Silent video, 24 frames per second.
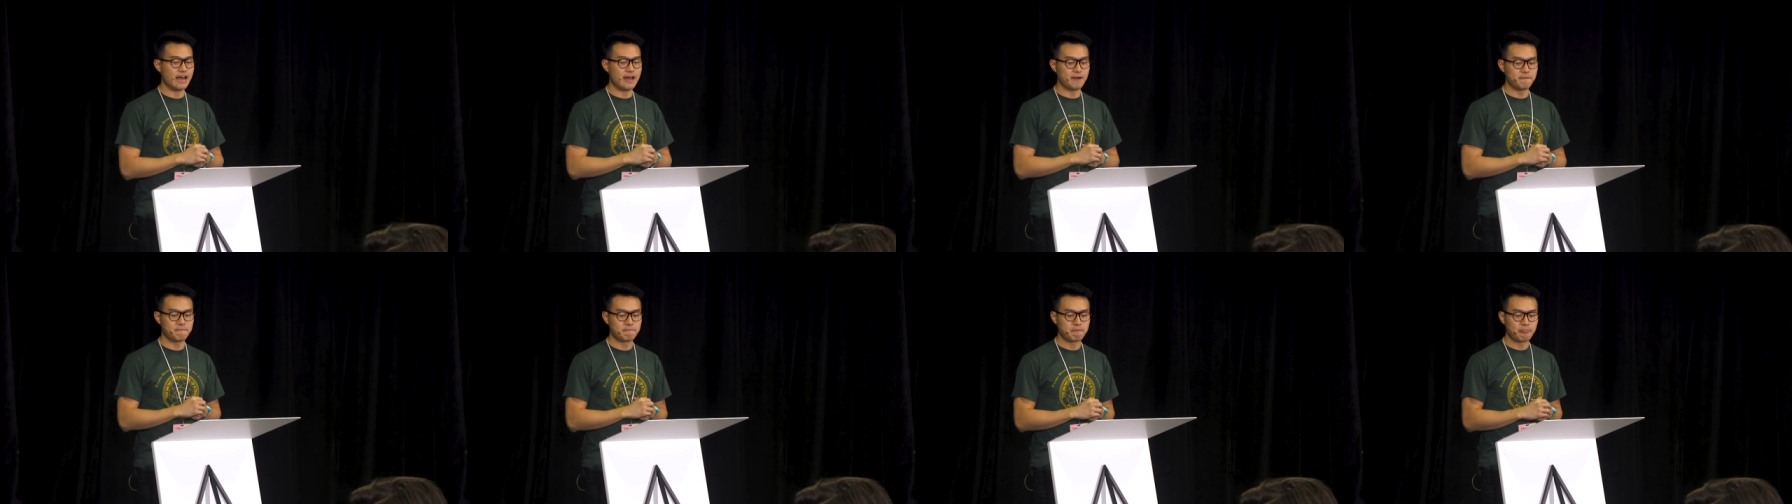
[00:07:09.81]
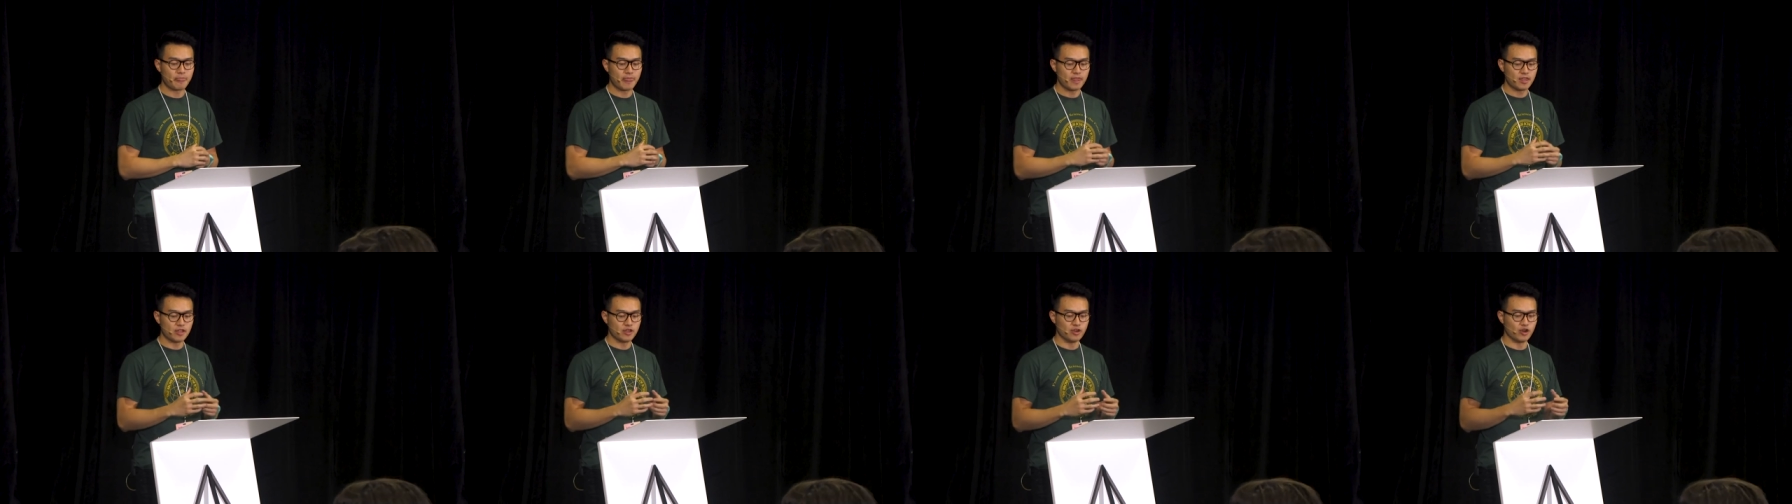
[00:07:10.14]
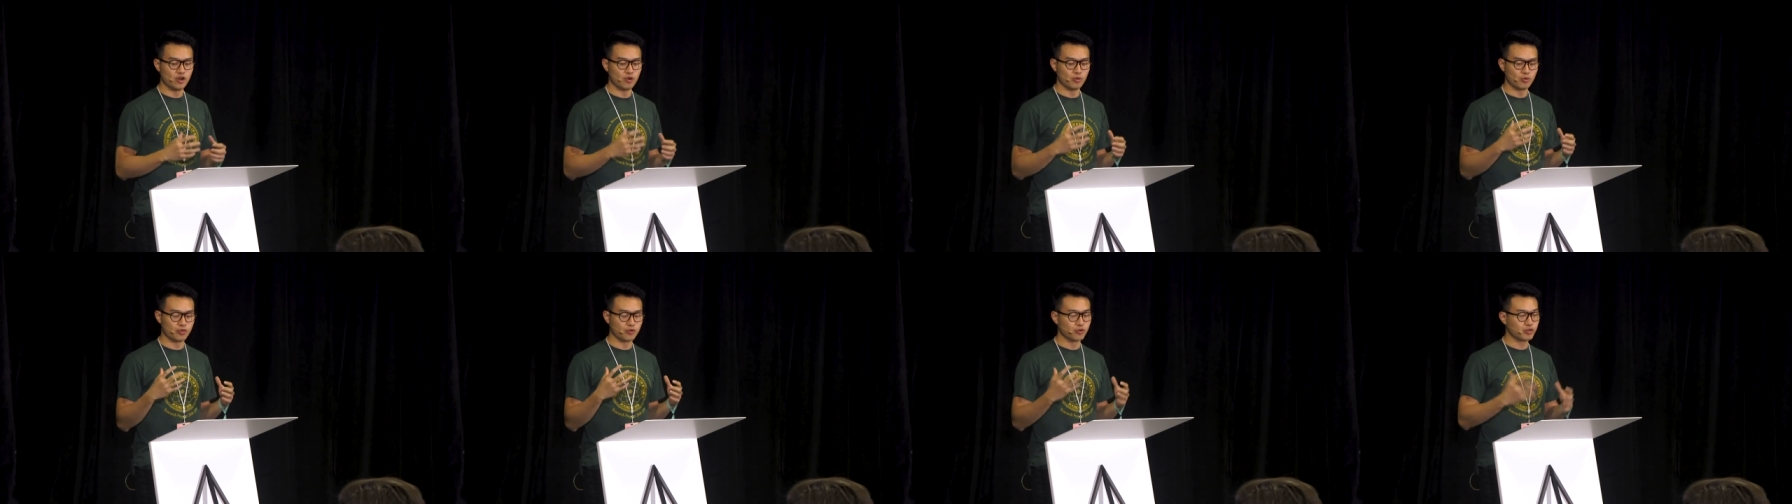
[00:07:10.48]
that you
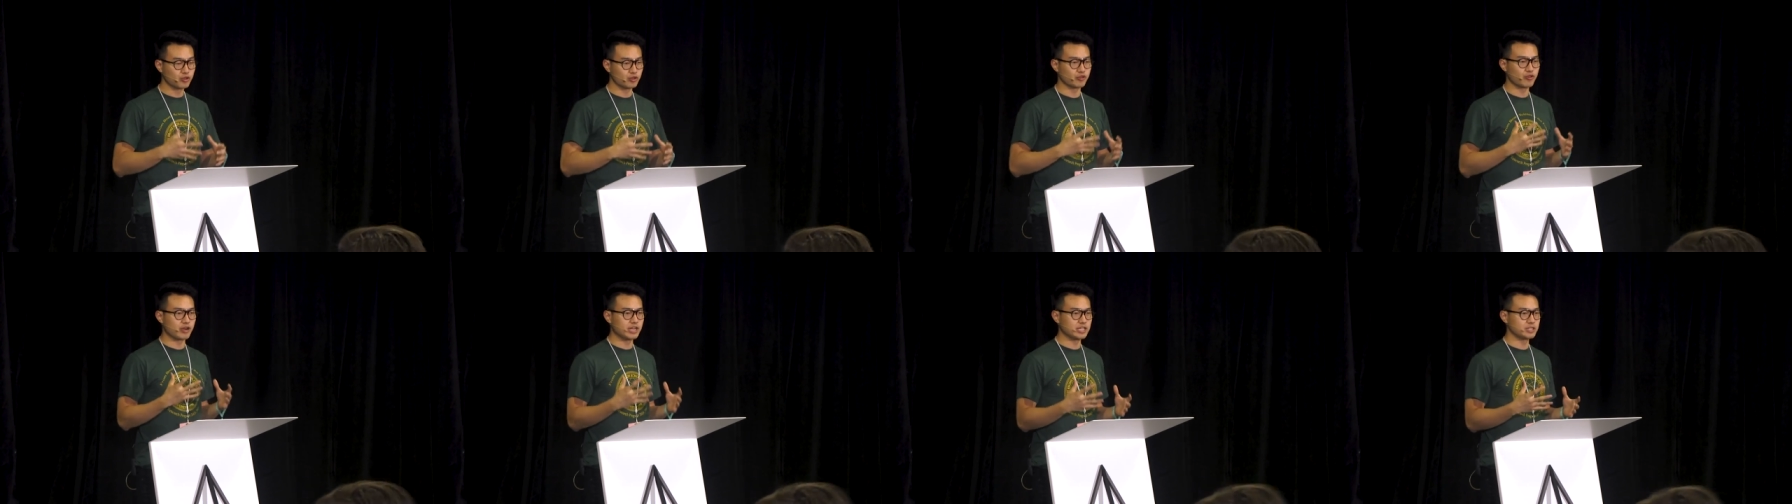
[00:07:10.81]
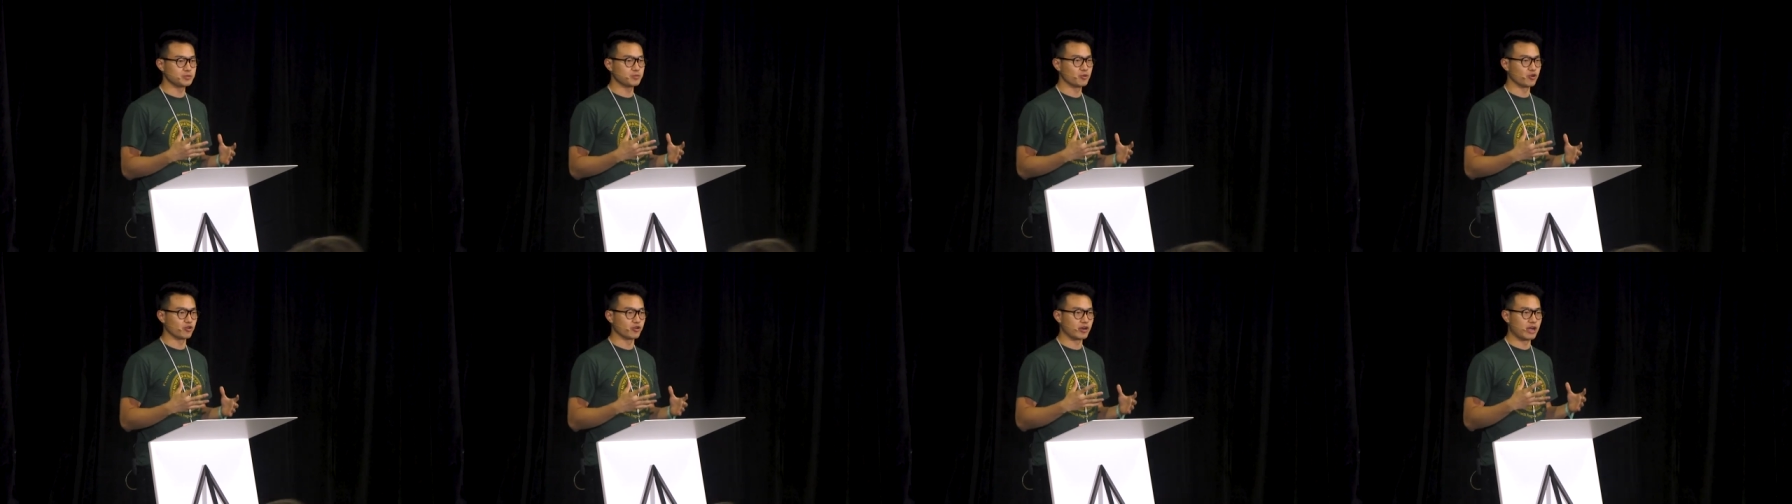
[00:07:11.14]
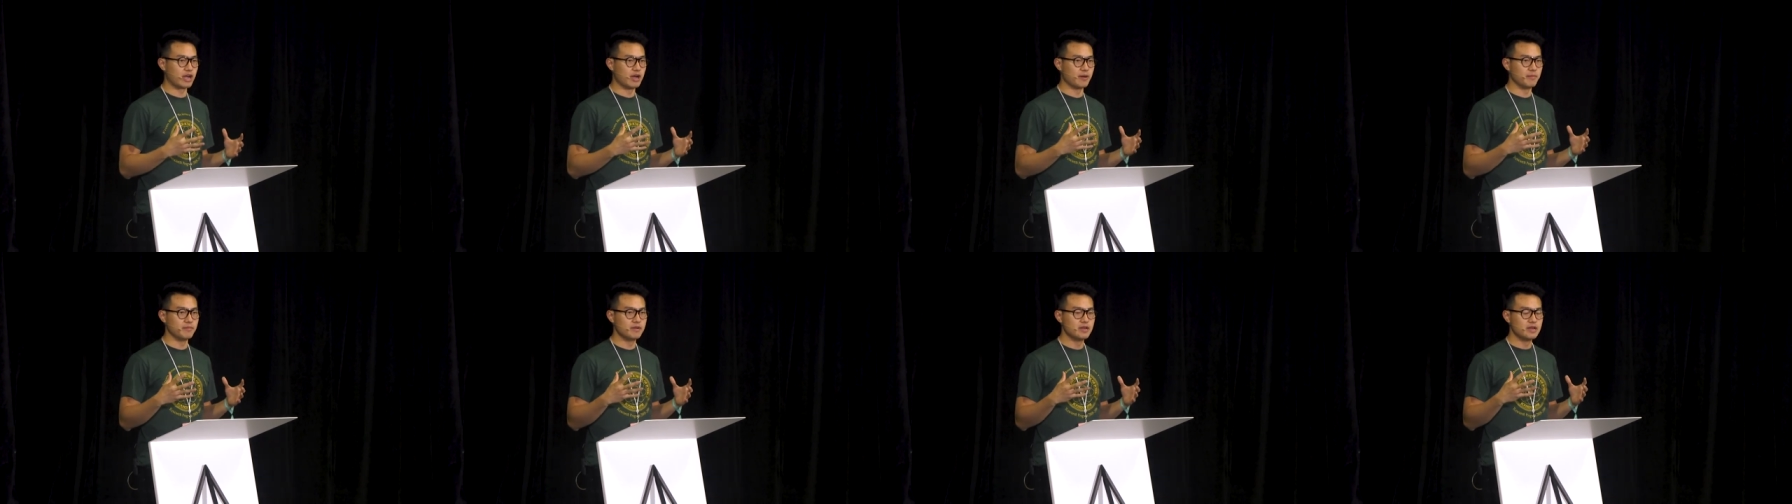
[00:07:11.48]
know through the grants
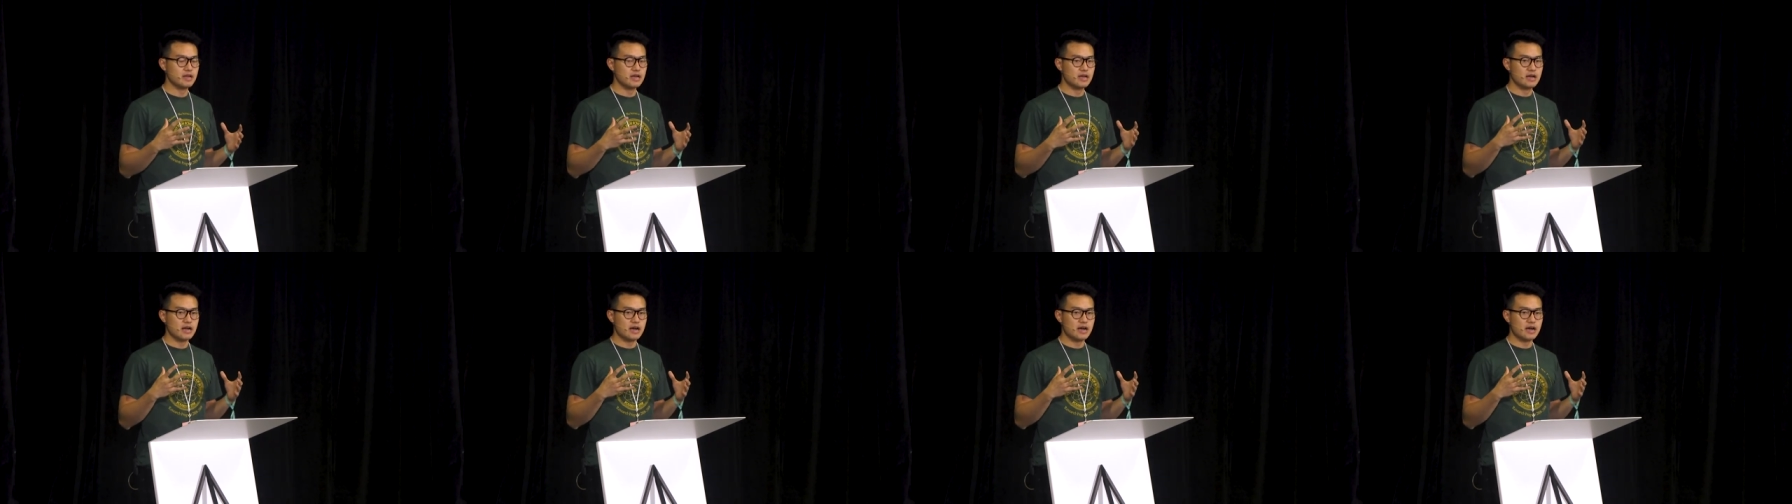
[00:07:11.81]
program,